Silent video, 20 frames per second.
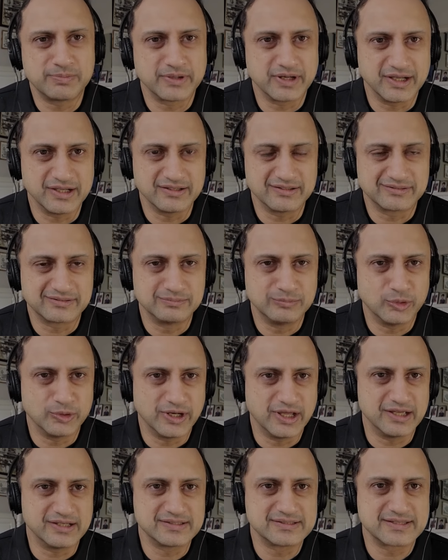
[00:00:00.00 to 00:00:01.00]
price
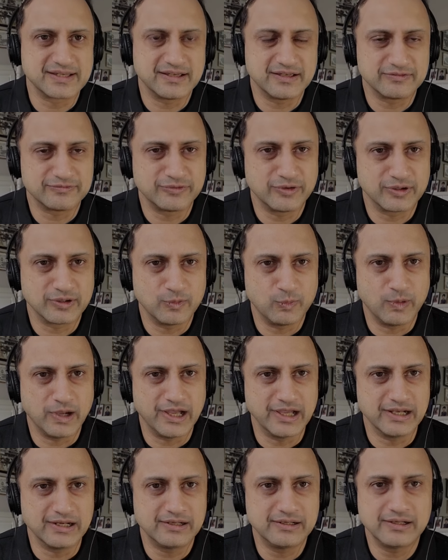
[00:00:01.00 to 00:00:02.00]
bonanza for a
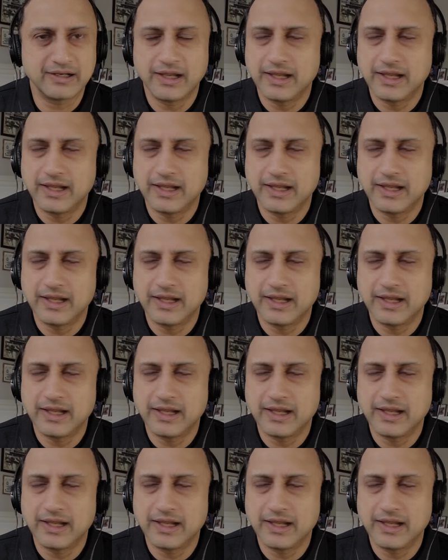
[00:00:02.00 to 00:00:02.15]
while,